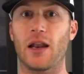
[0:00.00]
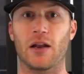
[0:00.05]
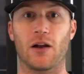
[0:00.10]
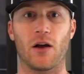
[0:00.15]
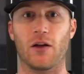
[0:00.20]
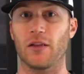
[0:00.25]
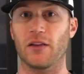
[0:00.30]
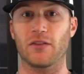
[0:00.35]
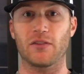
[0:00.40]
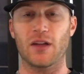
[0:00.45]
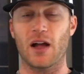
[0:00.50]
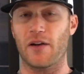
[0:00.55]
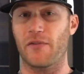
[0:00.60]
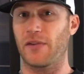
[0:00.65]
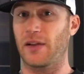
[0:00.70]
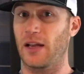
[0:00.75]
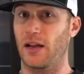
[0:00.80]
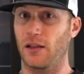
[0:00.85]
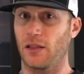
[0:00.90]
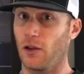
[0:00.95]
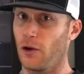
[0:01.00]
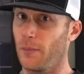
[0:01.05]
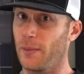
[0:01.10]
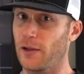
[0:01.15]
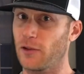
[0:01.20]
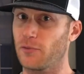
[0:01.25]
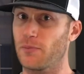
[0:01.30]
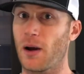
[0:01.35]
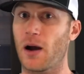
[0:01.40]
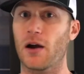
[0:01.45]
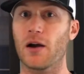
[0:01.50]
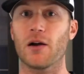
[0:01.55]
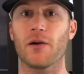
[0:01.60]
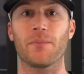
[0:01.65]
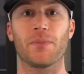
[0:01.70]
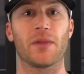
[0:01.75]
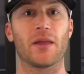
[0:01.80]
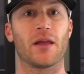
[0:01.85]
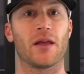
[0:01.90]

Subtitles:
and all this stuff and get a little bit smarter,